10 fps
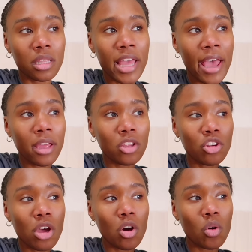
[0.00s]
that,
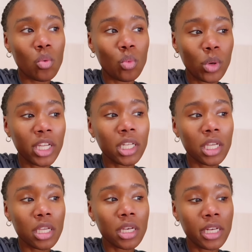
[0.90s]
you know,
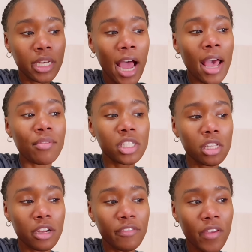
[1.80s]
really dive
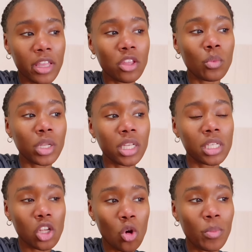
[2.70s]
into their faith and
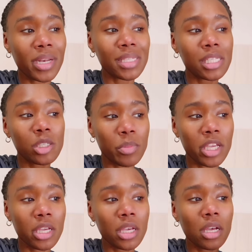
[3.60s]
really is open and
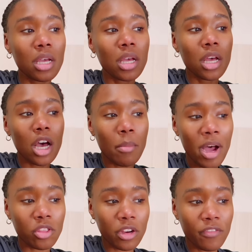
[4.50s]
speak
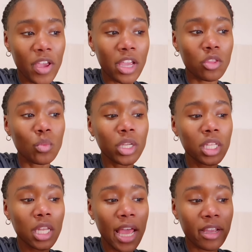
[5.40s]
about their faith,
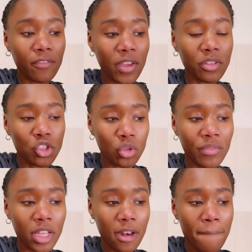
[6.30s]
really like
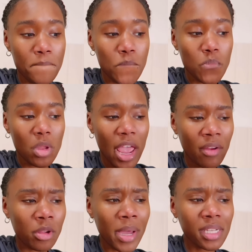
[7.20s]
faith-driven,
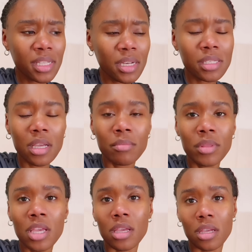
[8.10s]
everybody say the
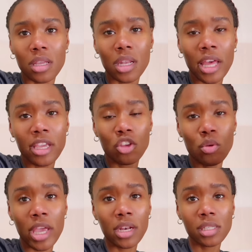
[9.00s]
same thing. Like,
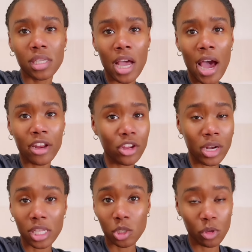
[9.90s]
you hand it to God and
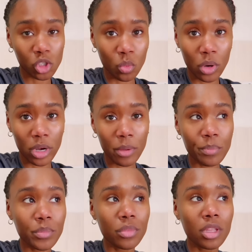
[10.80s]
you're not supposed to worry.